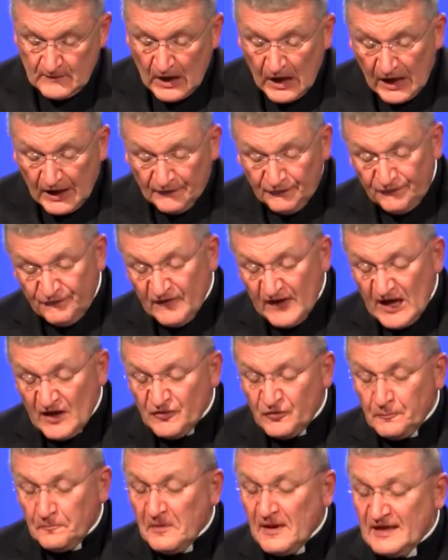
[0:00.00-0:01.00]
our
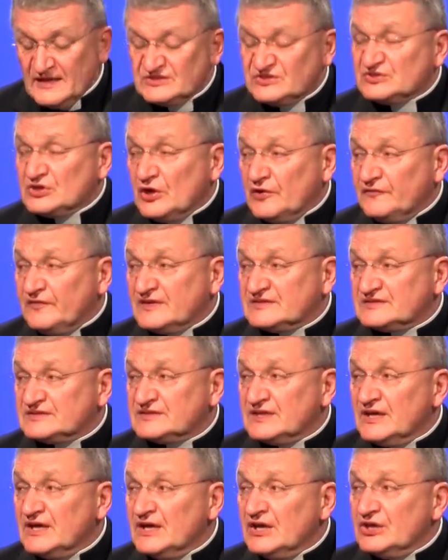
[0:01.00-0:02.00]
faith-based service
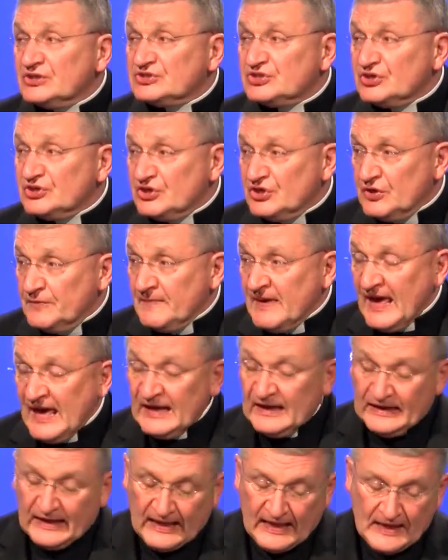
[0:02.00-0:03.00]
to
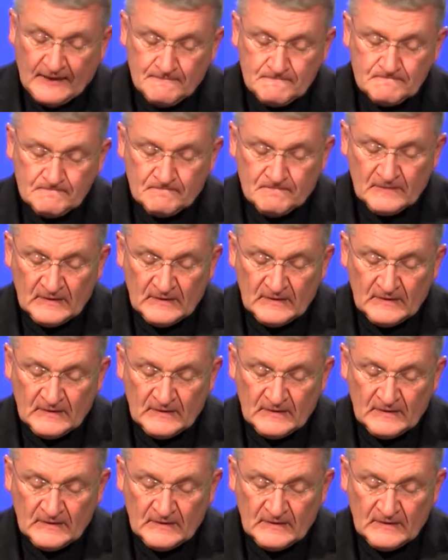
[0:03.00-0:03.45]
humanity,